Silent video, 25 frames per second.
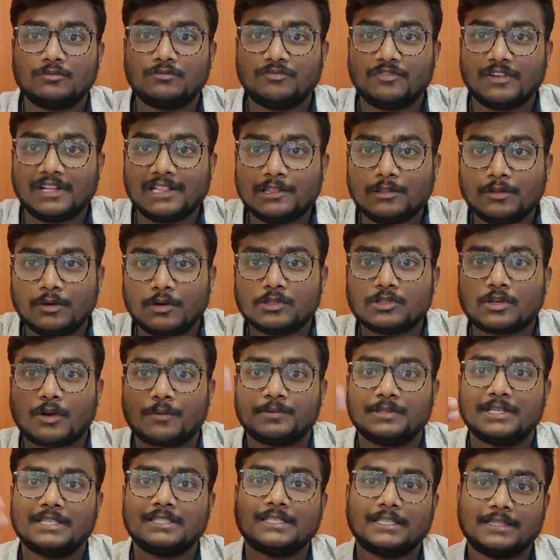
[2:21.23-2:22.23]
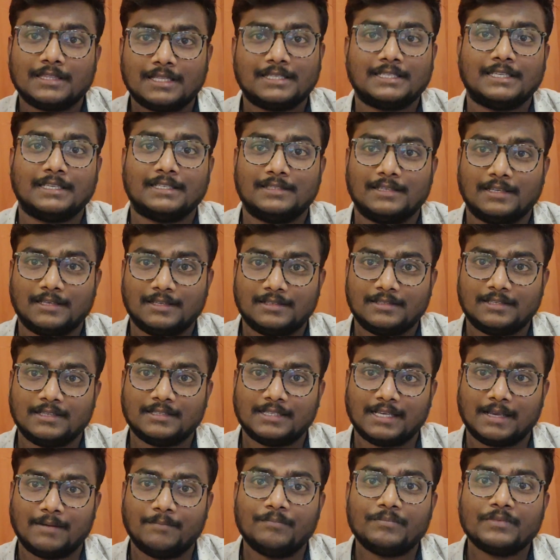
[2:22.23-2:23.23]
fill those options in the
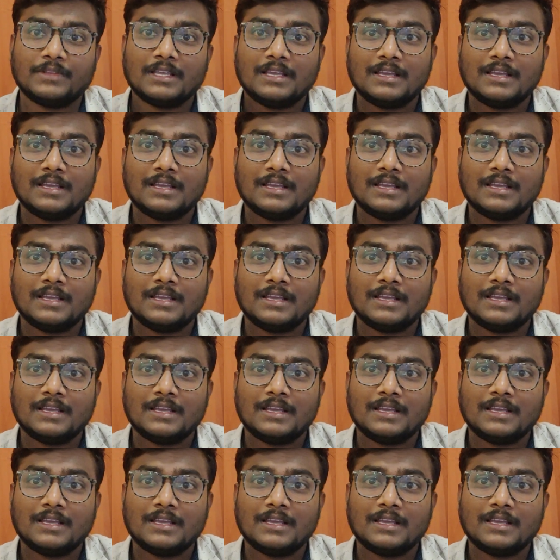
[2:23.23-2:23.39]
CSAB